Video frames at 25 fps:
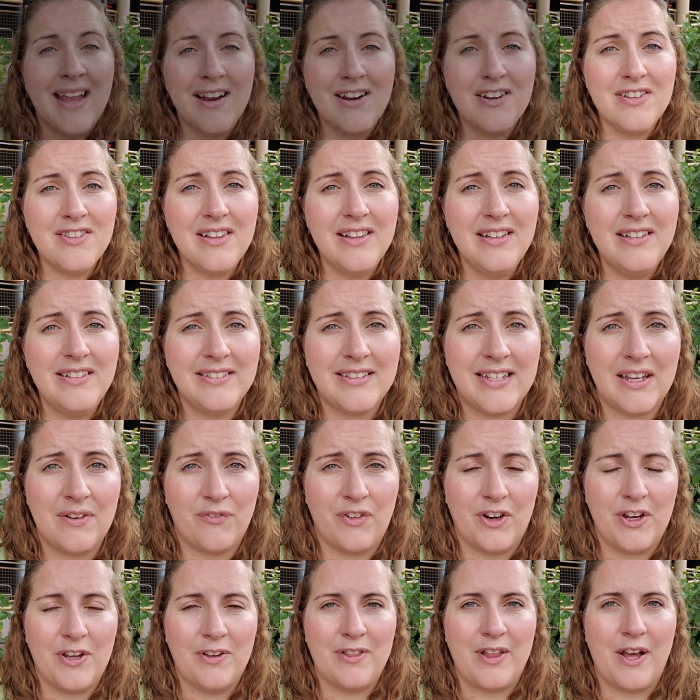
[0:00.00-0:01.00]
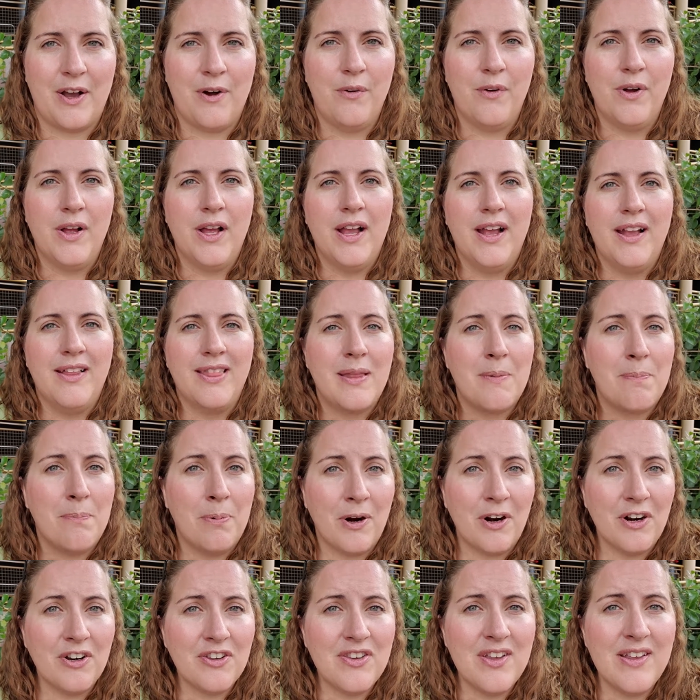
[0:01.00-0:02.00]
Here's a little tip for you though. The
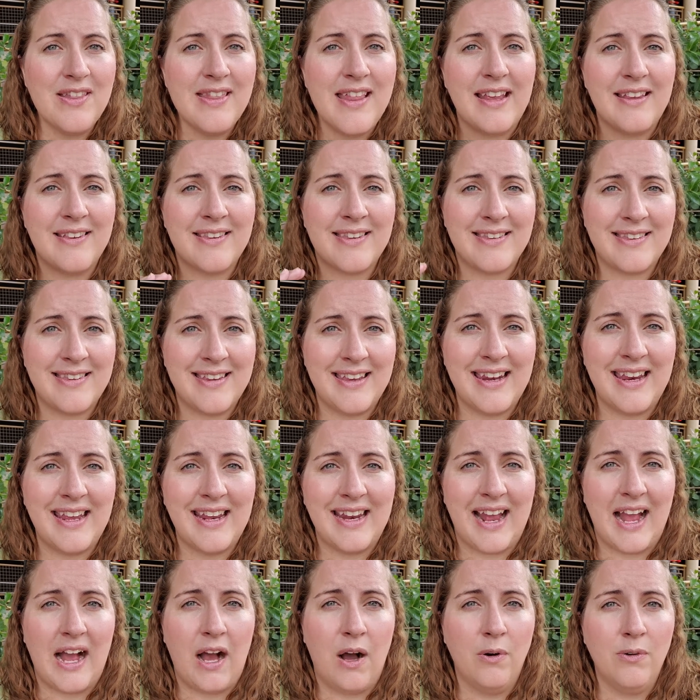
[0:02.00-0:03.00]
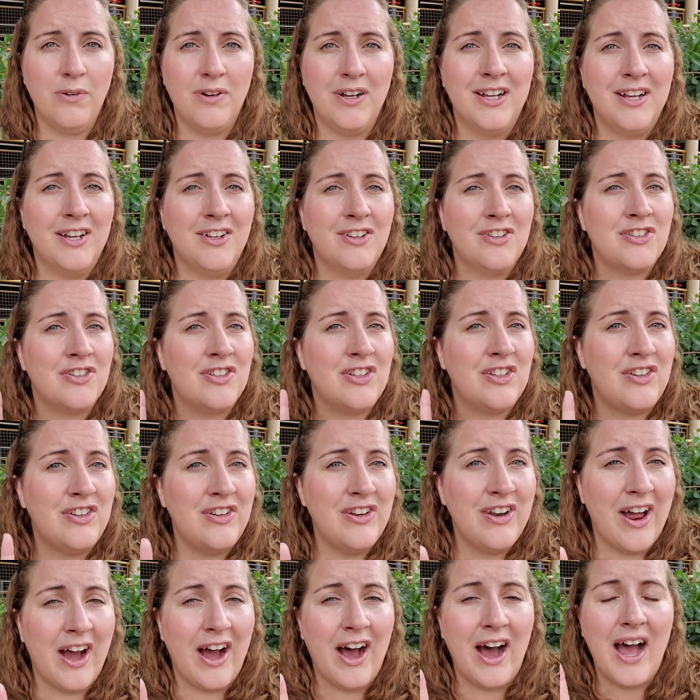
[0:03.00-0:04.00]
person that is sitting out should
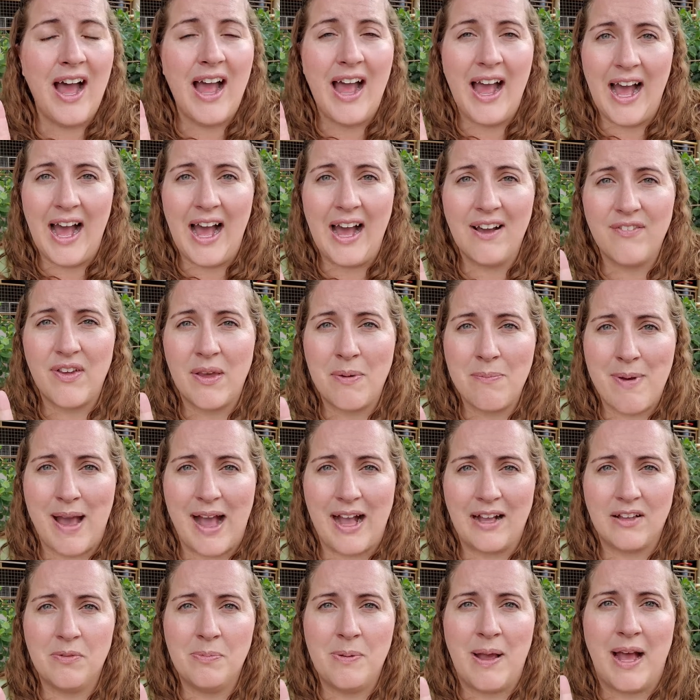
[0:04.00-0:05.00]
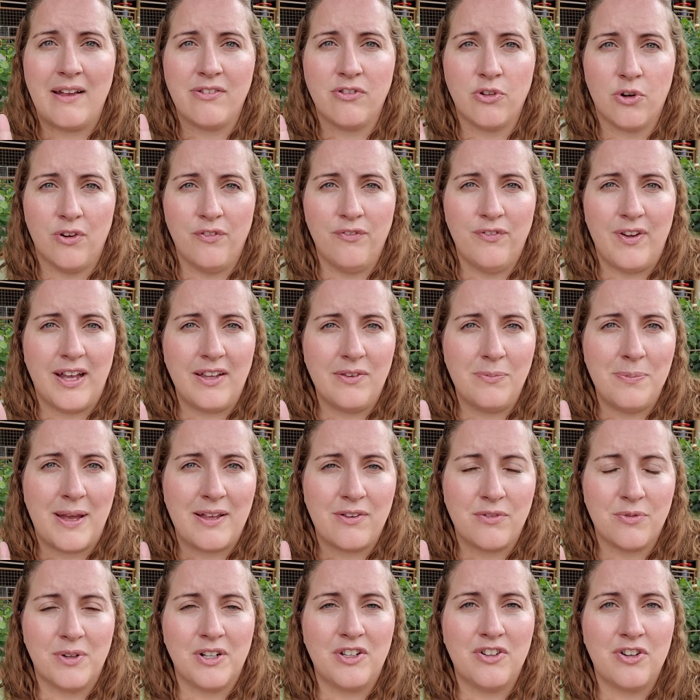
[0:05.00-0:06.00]
not have a max pass or fast
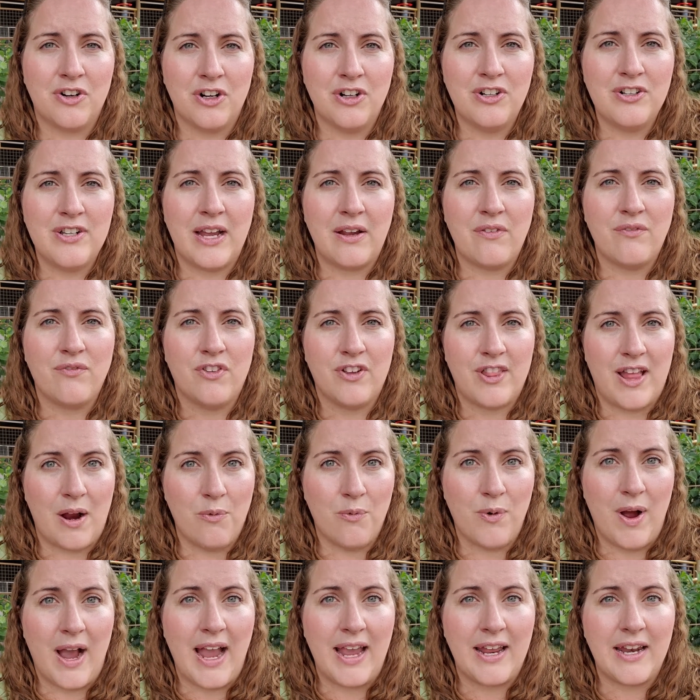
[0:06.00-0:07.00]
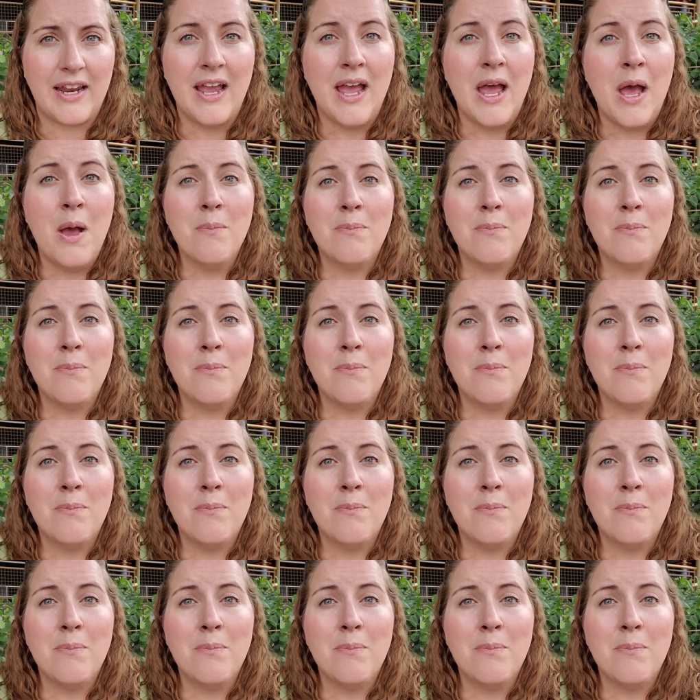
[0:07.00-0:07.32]
pass return time for that ride